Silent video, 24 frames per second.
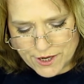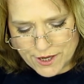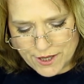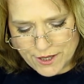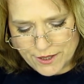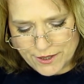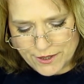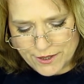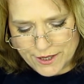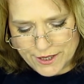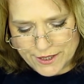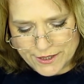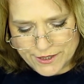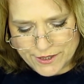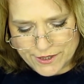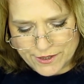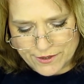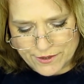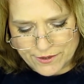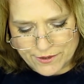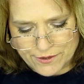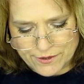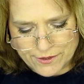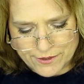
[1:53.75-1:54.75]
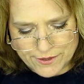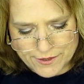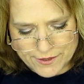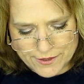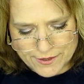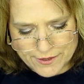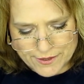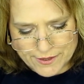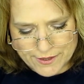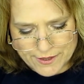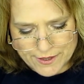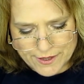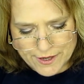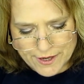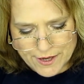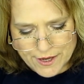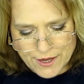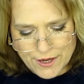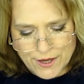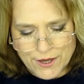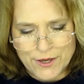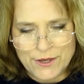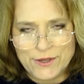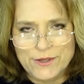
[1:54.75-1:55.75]
color I chose.
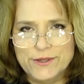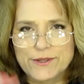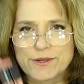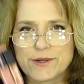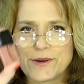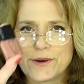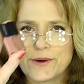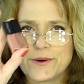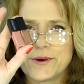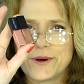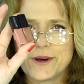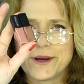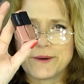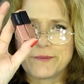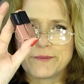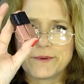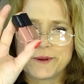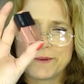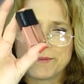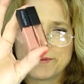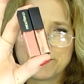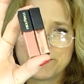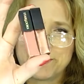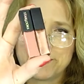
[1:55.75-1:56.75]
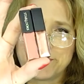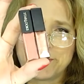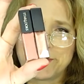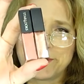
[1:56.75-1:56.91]
So I'm going to put